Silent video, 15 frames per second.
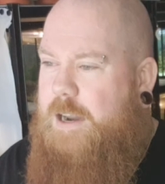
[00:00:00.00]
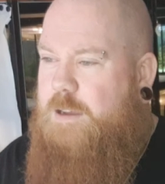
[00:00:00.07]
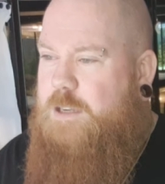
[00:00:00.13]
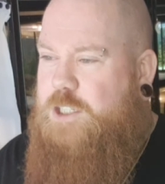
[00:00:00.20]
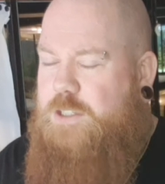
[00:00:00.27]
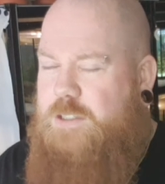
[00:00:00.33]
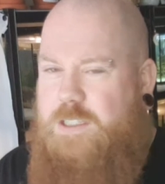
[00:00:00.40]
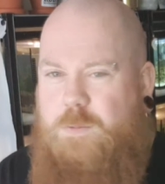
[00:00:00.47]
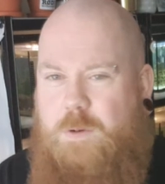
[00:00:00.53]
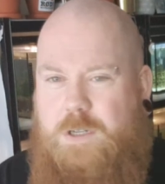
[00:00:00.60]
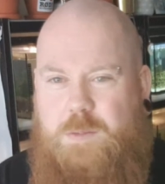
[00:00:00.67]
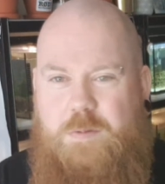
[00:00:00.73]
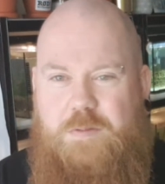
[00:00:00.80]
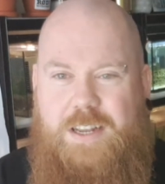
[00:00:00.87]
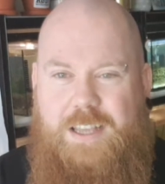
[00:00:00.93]
know she used to watch
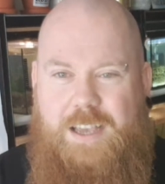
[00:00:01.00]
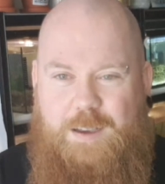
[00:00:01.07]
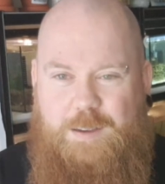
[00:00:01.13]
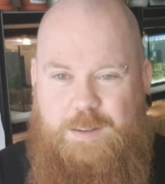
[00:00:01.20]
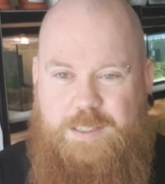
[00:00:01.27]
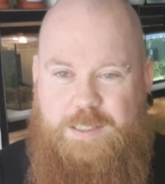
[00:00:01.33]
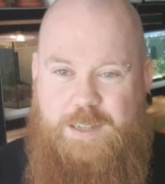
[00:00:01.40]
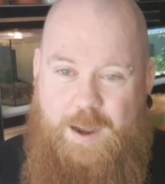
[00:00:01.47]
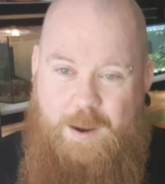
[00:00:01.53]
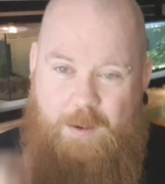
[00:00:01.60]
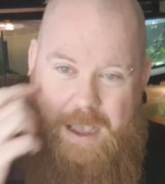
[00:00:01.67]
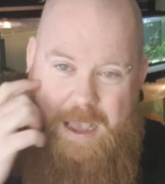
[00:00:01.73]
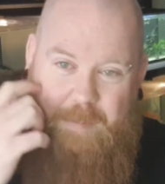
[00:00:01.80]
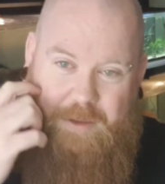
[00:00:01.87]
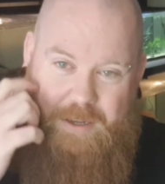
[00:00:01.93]
my videos, so
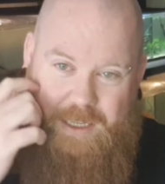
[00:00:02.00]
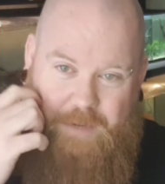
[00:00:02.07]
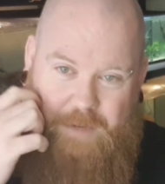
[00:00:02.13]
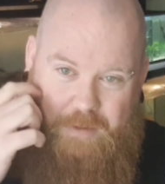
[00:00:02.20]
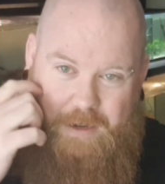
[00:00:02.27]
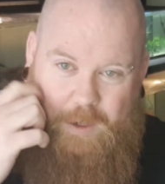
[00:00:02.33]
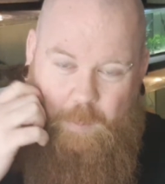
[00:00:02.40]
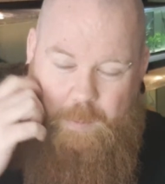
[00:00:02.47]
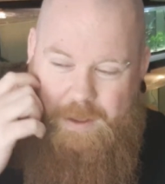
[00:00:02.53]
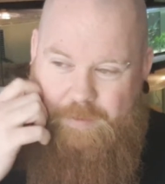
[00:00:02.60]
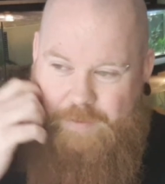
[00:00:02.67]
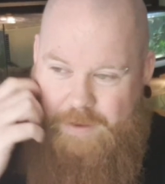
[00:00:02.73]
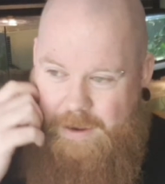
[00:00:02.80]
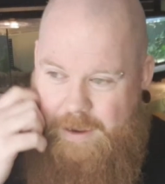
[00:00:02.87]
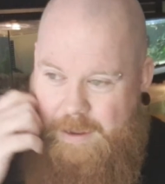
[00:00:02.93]
I am going to give her a little bit
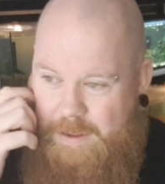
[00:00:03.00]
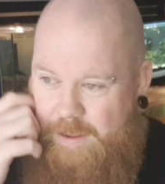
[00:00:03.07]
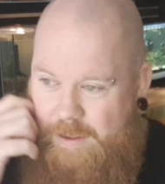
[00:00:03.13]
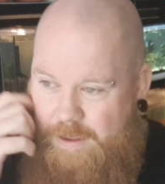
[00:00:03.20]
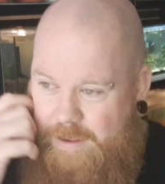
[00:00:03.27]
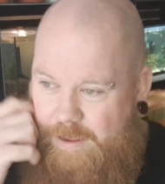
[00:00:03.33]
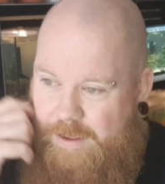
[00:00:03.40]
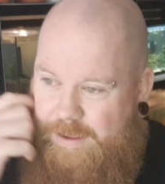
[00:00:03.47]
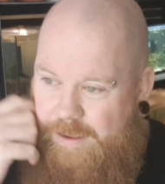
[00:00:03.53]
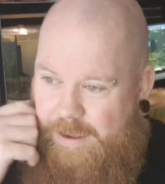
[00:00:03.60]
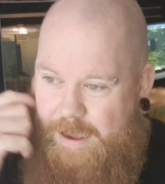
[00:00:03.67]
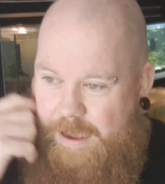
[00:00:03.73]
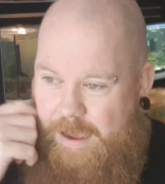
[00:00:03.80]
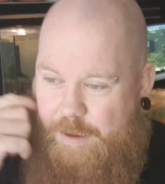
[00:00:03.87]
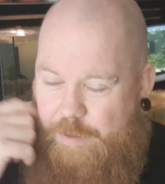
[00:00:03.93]
of
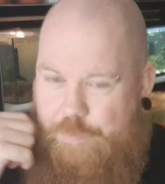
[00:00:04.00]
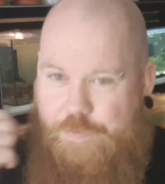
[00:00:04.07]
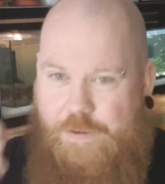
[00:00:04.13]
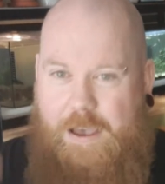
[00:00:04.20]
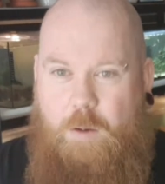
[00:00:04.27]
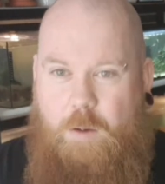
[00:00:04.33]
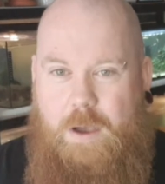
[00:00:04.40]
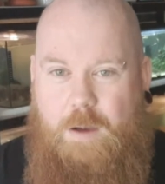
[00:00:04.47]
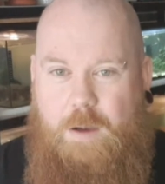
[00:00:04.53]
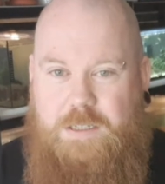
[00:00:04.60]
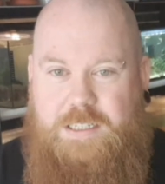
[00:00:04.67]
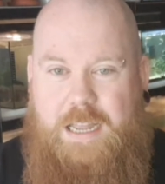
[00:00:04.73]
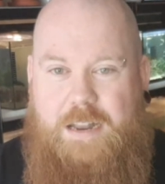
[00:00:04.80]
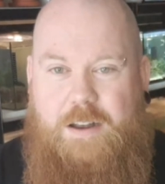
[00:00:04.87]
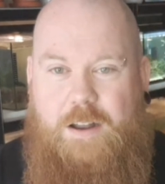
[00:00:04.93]
a farewell
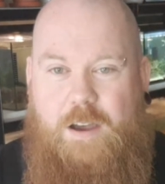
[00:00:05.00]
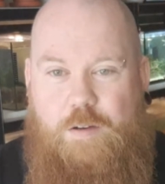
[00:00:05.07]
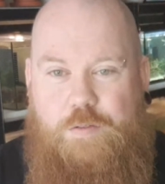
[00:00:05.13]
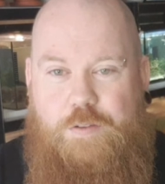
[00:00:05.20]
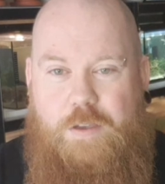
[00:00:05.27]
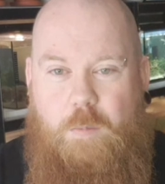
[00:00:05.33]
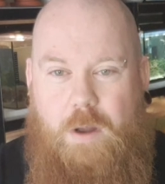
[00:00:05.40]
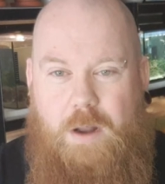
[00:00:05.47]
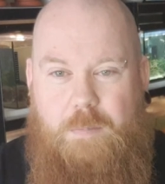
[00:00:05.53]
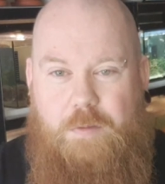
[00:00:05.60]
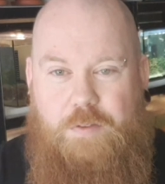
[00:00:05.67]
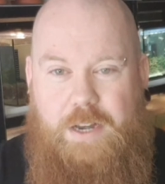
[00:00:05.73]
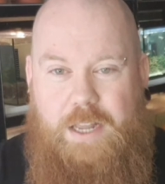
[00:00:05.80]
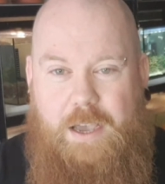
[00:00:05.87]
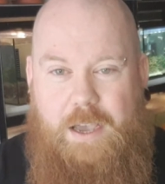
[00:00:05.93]
send-off in one of my
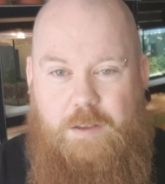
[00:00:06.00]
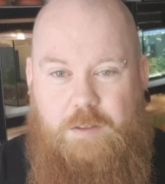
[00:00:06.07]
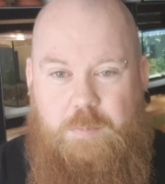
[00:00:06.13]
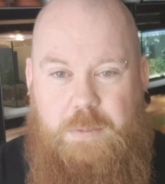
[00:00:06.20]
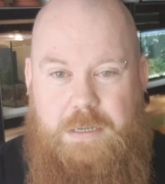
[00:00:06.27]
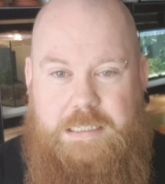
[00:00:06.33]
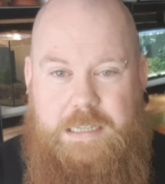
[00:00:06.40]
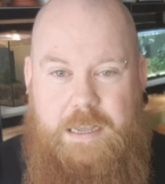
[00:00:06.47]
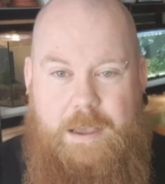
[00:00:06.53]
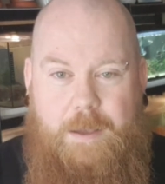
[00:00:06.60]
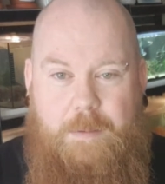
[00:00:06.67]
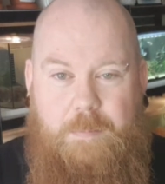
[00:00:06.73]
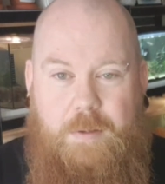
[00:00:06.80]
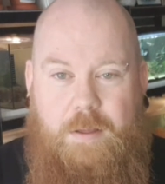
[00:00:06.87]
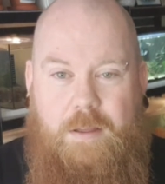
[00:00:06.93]
videos. But
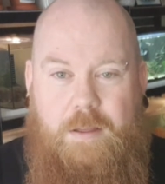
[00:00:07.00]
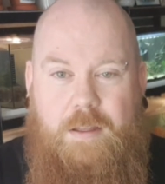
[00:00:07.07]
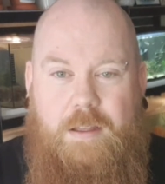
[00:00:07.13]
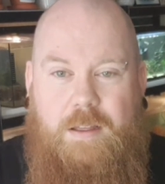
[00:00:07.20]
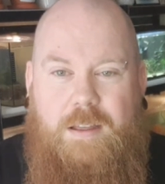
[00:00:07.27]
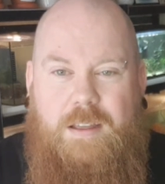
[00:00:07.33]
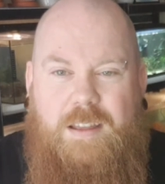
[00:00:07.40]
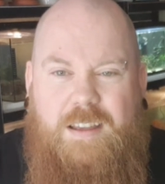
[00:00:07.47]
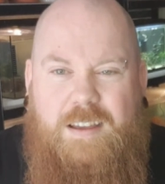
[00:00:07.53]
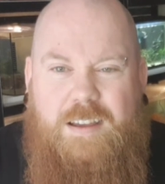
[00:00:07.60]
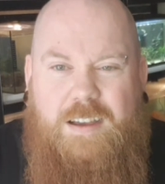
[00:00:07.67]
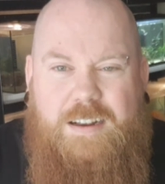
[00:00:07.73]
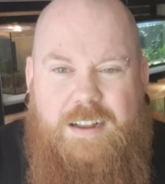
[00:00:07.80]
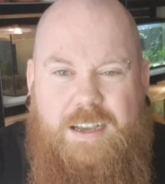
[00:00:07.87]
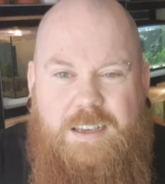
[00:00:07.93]

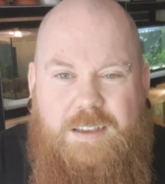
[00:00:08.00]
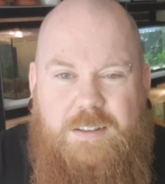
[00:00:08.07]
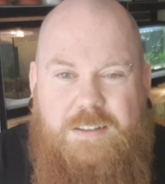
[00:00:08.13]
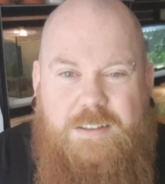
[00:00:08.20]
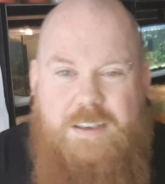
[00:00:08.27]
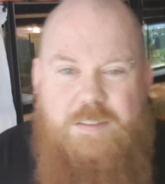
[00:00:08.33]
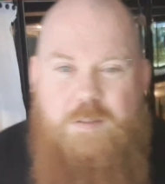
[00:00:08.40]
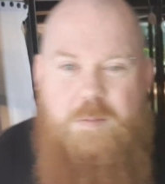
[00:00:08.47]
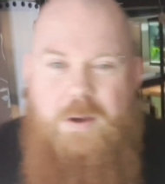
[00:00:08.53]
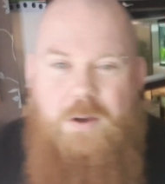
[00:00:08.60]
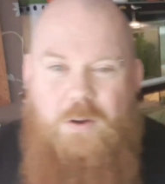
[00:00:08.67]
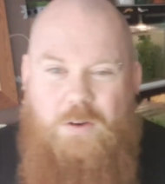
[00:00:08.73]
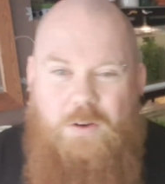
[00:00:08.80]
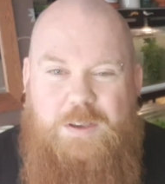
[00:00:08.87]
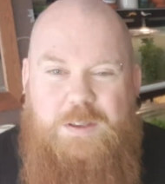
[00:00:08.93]
I dare you to give him a
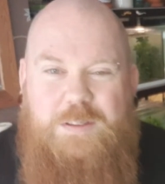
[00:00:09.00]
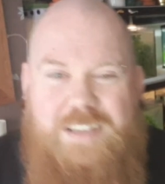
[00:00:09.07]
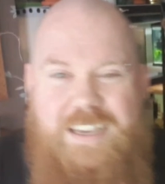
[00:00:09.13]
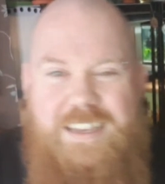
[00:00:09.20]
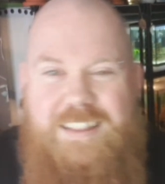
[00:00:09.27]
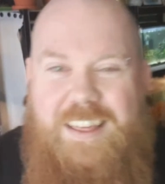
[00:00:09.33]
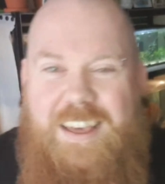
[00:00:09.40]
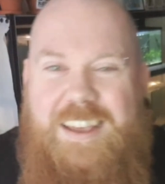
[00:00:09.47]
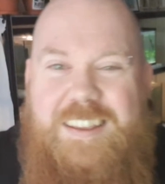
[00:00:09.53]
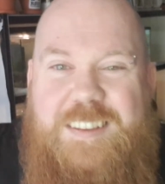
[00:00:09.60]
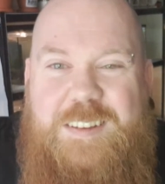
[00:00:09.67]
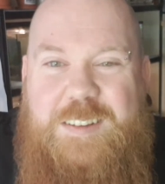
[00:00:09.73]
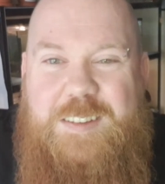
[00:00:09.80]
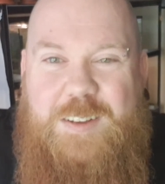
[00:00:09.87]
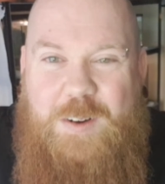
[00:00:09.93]
hug. Who's saying this?
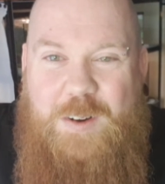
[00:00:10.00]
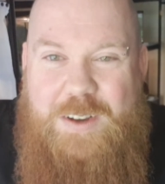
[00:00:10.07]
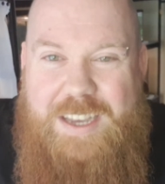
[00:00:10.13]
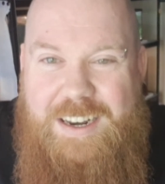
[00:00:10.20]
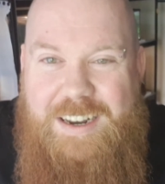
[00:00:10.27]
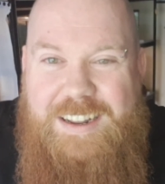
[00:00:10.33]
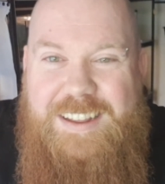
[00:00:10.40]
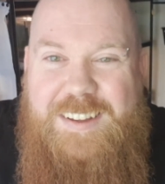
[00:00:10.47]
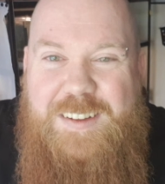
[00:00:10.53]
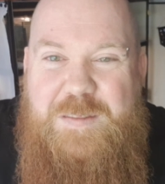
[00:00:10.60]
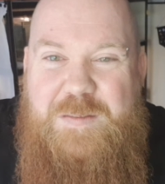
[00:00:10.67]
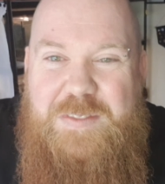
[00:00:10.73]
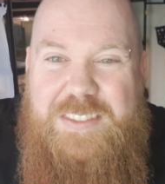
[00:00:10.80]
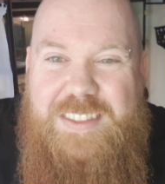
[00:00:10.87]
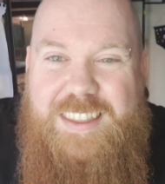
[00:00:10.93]
Who's talking?
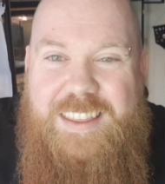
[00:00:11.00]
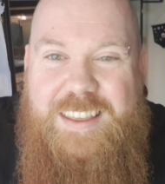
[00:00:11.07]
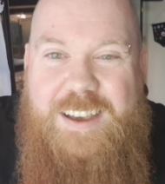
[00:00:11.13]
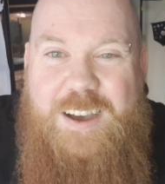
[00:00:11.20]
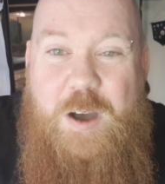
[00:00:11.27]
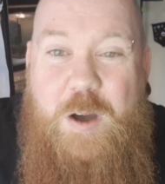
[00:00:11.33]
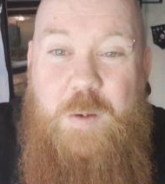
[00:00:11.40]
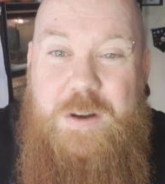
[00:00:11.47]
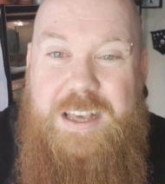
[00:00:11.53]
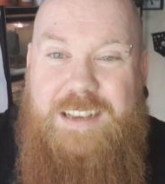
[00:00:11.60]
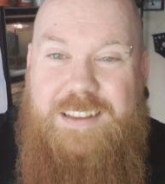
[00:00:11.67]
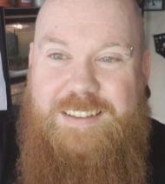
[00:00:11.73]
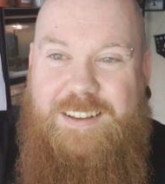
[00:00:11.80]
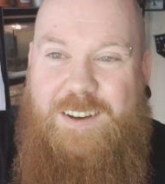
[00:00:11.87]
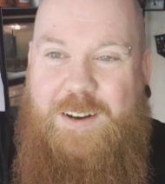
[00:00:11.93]
Oh,
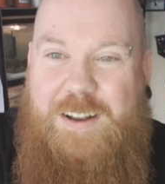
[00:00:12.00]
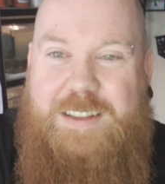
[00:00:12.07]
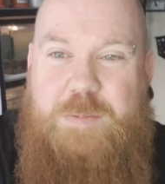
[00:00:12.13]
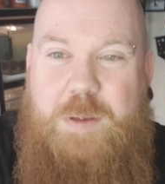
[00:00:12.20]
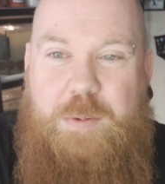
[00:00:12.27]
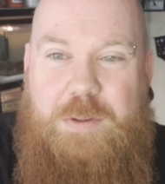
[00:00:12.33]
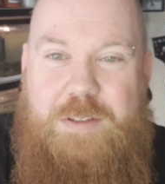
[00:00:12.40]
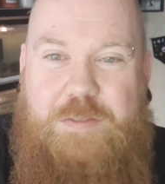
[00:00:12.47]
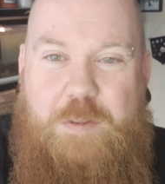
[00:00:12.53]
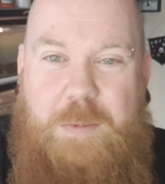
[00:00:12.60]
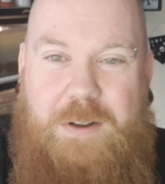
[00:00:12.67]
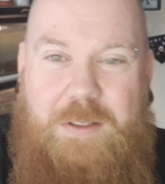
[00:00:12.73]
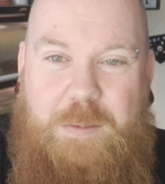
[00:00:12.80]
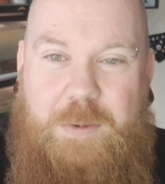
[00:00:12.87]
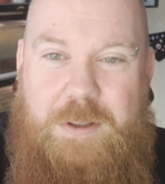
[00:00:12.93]
Nick's on. That's my brother from
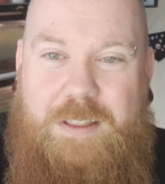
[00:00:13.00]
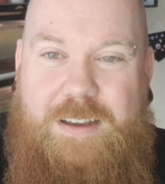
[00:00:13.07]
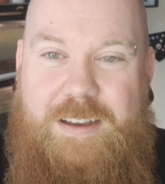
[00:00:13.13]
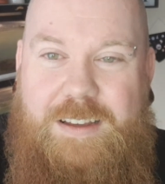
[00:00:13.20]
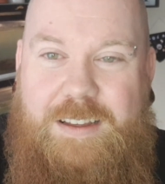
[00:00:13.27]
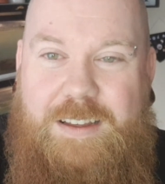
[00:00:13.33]
another mother.